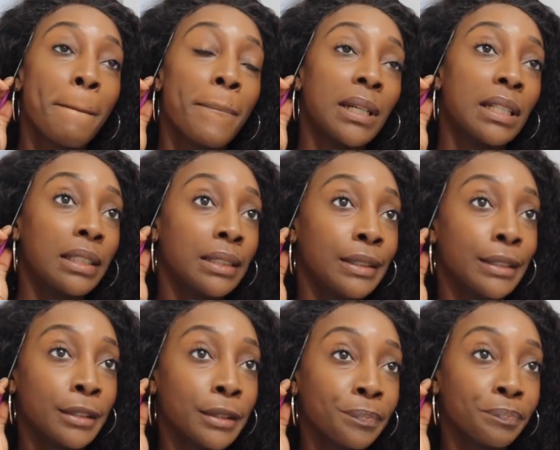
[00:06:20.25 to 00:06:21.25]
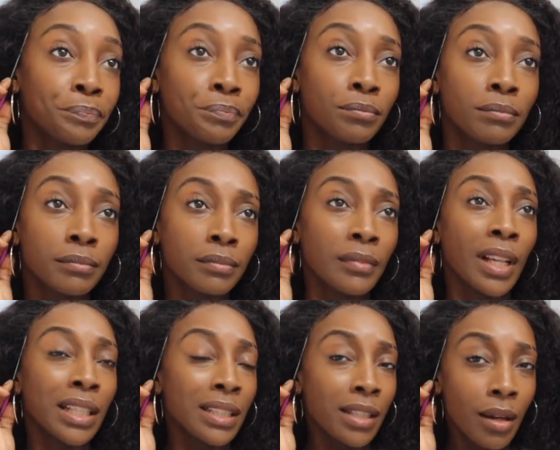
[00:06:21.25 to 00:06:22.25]
But
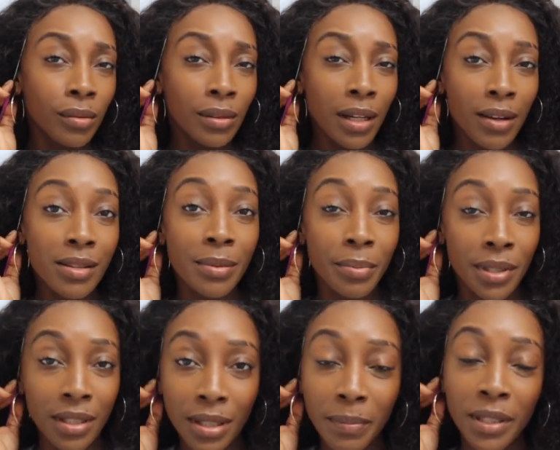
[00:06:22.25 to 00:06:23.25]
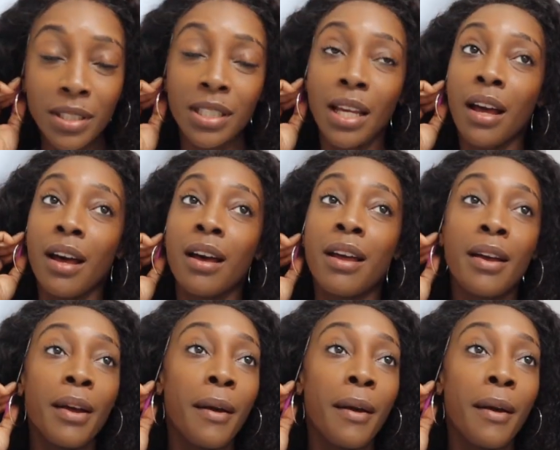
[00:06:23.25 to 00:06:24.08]
I think overall it's a pretty good picture, y'all.